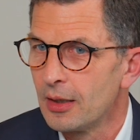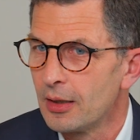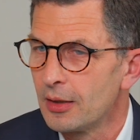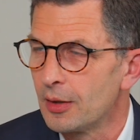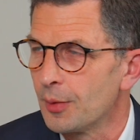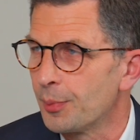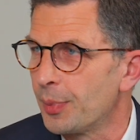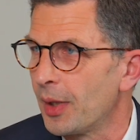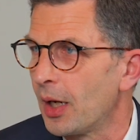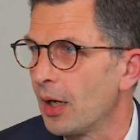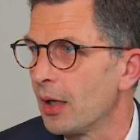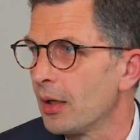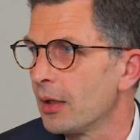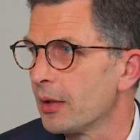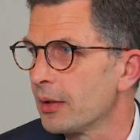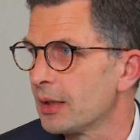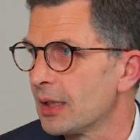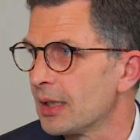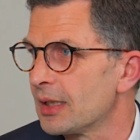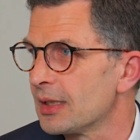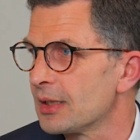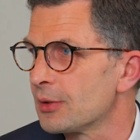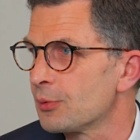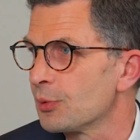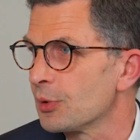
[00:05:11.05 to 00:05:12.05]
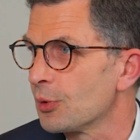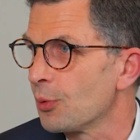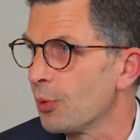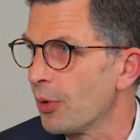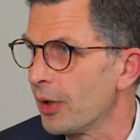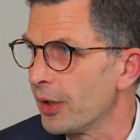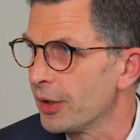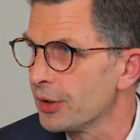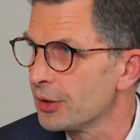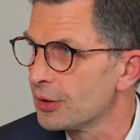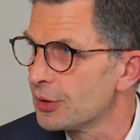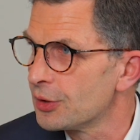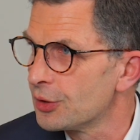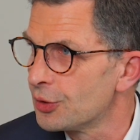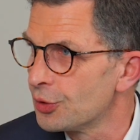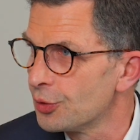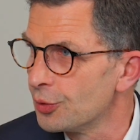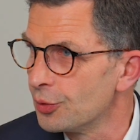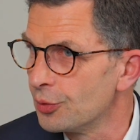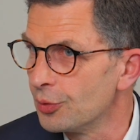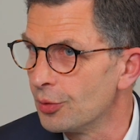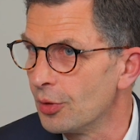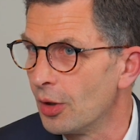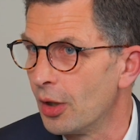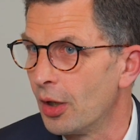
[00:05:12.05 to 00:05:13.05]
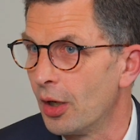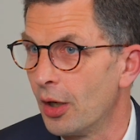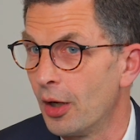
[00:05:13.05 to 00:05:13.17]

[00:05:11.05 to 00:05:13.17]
the power that is required to